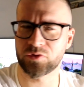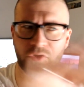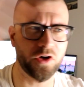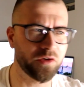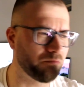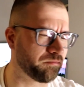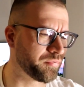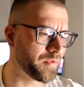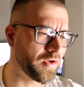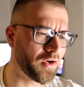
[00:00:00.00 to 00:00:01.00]
dirt,
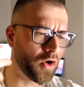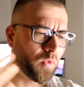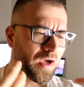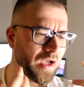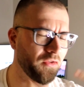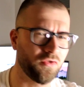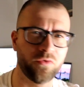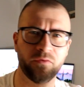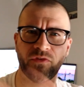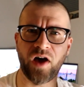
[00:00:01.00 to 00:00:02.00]
you know,
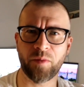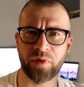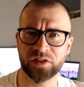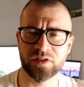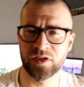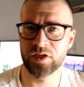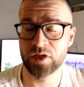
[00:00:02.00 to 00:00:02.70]
vomit.